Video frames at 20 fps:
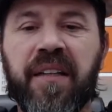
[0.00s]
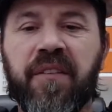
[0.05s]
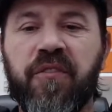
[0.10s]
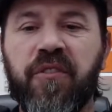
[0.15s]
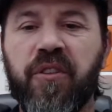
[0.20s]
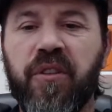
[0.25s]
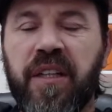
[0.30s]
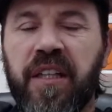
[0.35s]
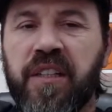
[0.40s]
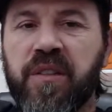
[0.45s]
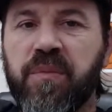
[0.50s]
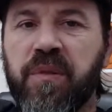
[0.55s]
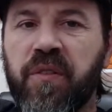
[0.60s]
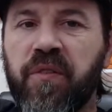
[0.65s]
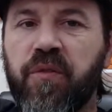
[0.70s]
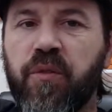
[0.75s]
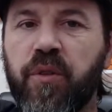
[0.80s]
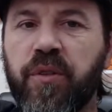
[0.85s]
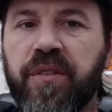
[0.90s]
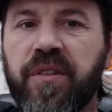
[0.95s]
a few days
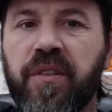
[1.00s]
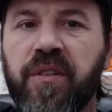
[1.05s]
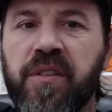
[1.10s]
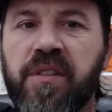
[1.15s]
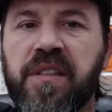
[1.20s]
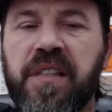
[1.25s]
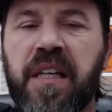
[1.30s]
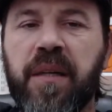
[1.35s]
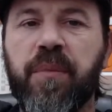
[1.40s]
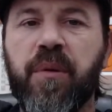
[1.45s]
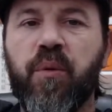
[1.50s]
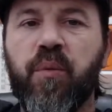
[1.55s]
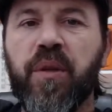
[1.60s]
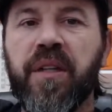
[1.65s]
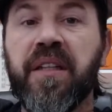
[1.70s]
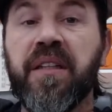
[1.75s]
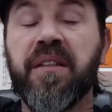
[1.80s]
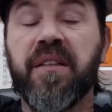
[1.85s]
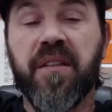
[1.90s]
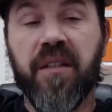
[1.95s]
before Thursday, but we
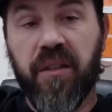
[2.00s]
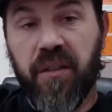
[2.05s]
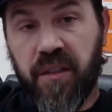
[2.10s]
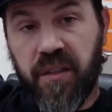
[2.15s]
couldn't go